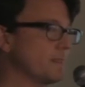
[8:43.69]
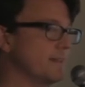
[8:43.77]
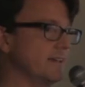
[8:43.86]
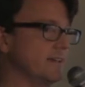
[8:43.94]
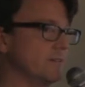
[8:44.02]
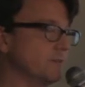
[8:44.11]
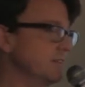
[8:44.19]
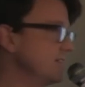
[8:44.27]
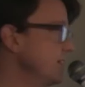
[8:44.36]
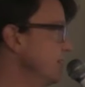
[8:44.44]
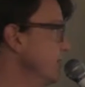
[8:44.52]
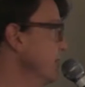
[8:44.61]
And when the
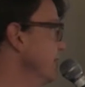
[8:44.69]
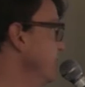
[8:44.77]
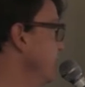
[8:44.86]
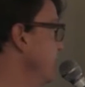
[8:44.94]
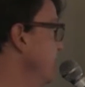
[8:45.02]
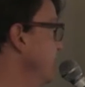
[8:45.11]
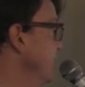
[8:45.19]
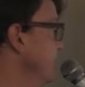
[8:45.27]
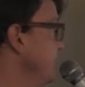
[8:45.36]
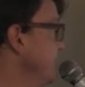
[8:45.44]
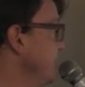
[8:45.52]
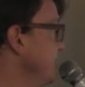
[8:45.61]
seller uh,
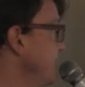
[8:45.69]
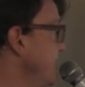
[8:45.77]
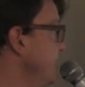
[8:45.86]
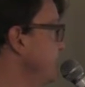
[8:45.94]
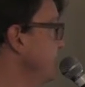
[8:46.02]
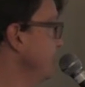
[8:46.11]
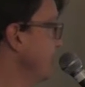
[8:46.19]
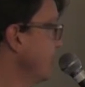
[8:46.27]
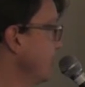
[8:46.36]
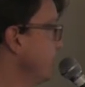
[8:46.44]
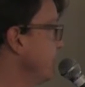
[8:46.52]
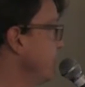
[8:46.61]
sends that,
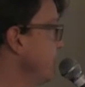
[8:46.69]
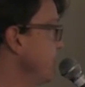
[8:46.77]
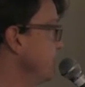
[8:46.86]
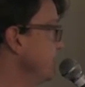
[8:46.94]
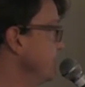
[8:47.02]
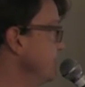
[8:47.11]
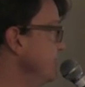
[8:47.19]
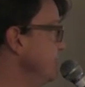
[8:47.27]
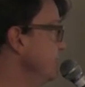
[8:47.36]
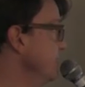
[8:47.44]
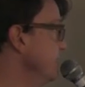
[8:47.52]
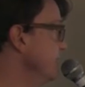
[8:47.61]
they wait to
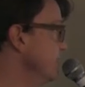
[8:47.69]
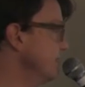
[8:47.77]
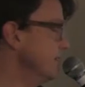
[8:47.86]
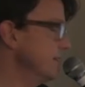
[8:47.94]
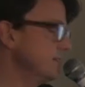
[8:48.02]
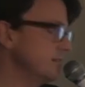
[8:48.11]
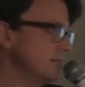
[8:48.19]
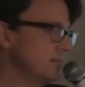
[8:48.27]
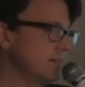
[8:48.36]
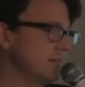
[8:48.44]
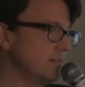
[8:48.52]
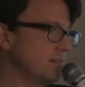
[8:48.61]
see the, uh,
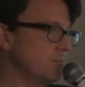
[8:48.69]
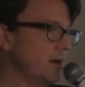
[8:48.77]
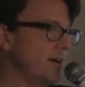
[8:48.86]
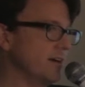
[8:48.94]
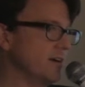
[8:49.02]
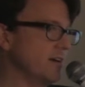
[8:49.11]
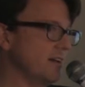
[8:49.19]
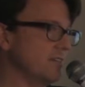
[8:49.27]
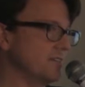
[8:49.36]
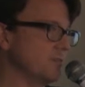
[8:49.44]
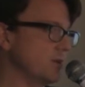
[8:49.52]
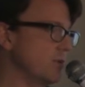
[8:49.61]
the buyer
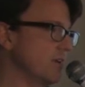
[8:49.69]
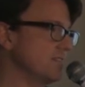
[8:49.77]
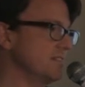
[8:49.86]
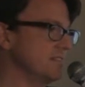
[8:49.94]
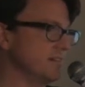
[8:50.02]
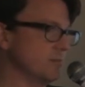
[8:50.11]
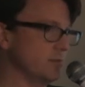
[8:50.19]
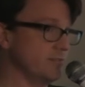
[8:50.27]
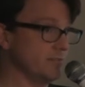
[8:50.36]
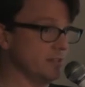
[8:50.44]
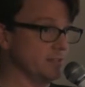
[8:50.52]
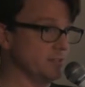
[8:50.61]
has requested a
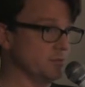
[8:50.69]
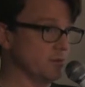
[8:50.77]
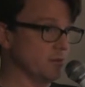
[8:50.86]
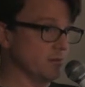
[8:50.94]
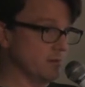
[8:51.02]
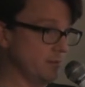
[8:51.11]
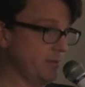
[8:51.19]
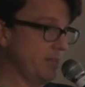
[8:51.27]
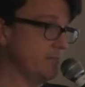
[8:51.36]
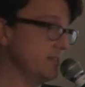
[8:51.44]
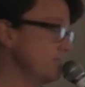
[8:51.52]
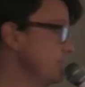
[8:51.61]
refund or a
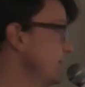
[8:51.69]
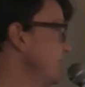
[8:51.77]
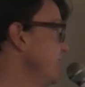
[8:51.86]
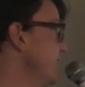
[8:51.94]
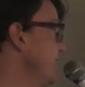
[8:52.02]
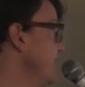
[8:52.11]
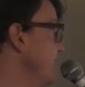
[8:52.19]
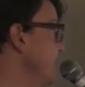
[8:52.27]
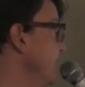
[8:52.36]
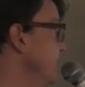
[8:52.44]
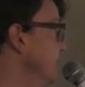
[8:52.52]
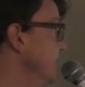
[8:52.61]
payment.
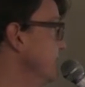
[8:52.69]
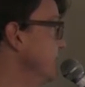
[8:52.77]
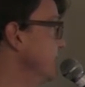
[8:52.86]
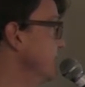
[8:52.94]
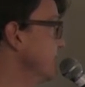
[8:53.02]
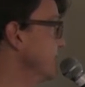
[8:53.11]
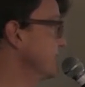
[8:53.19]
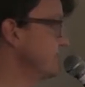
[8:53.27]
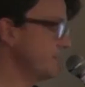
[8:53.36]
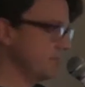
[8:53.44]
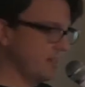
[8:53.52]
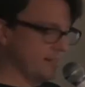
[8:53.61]
And they can
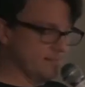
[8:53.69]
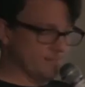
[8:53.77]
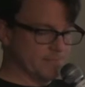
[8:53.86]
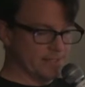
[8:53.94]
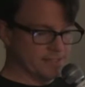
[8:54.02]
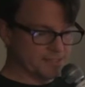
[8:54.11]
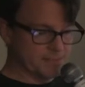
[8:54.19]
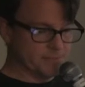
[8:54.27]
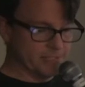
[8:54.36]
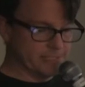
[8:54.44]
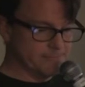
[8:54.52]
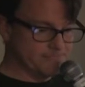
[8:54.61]
accept that and it's
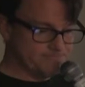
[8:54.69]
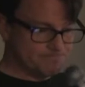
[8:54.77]
complete.